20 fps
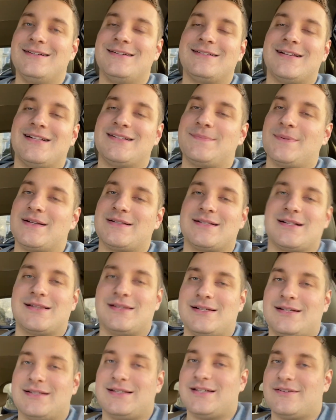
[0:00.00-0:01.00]
That's
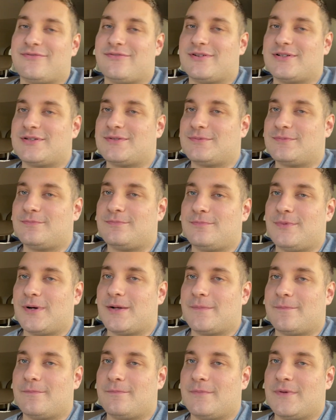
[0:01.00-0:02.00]
basically the difference.
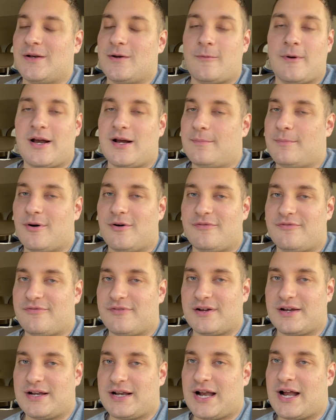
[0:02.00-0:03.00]
But in a way, they're both
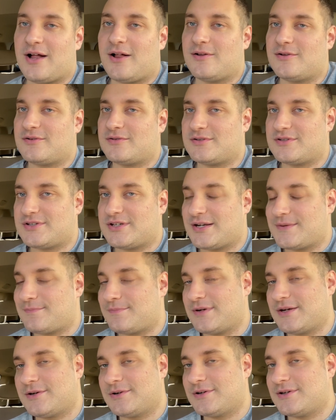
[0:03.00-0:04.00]
friggin' hell and shit,
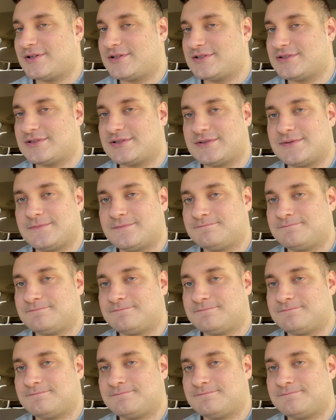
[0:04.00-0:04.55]
because,